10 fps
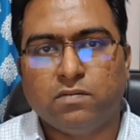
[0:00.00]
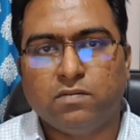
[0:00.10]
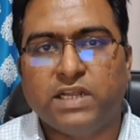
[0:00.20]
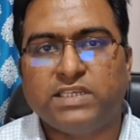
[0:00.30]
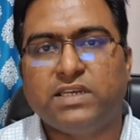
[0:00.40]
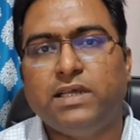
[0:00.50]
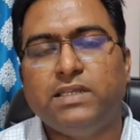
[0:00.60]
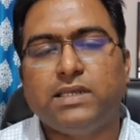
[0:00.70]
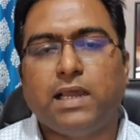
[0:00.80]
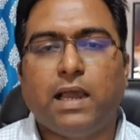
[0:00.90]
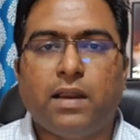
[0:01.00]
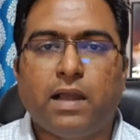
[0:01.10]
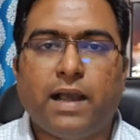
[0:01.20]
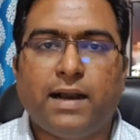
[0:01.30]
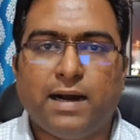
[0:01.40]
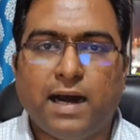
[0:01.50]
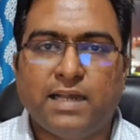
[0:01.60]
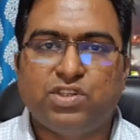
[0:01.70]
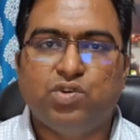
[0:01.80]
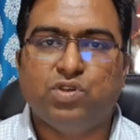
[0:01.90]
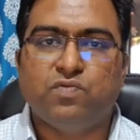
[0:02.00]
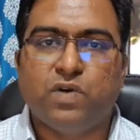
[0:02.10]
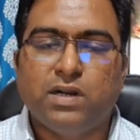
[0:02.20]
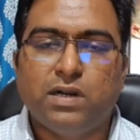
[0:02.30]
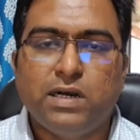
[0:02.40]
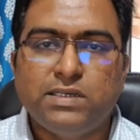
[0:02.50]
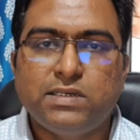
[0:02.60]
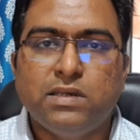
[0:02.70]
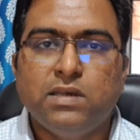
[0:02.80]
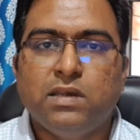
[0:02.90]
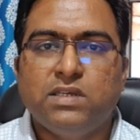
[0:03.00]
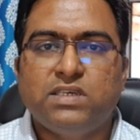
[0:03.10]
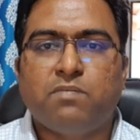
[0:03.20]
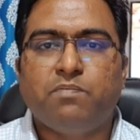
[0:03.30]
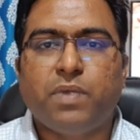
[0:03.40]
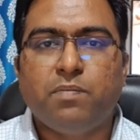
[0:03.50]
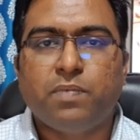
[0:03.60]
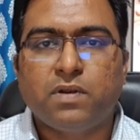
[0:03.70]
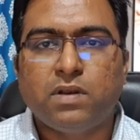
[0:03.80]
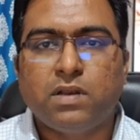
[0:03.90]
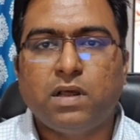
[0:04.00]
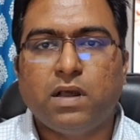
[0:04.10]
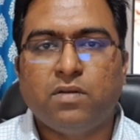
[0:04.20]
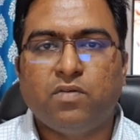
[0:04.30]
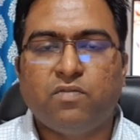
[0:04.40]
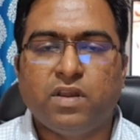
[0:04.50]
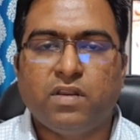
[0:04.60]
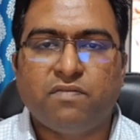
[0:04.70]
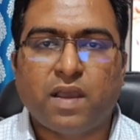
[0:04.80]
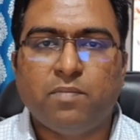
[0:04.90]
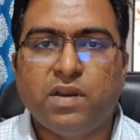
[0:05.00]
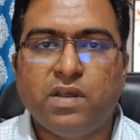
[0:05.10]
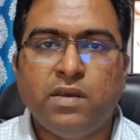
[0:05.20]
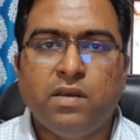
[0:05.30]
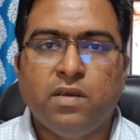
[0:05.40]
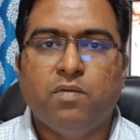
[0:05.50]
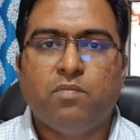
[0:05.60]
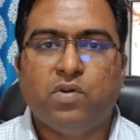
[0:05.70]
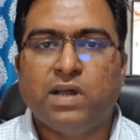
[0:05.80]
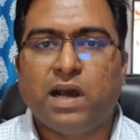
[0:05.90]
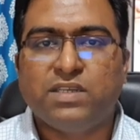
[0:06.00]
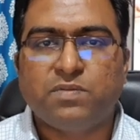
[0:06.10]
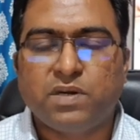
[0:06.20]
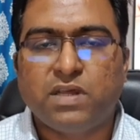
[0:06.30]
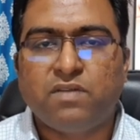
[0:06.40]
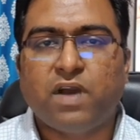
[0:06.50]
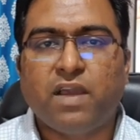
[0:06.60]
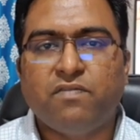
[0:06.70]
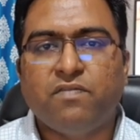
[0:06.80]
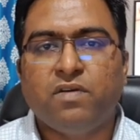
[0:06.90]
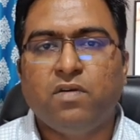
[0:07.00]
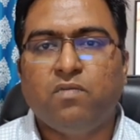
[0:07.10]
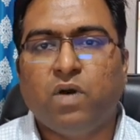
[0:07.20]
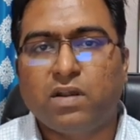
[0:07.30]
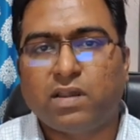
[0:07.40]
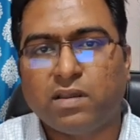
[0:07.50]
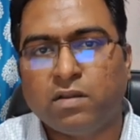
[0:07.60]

residence, and I asked those workers. Some people in a family, both husband and wife, work in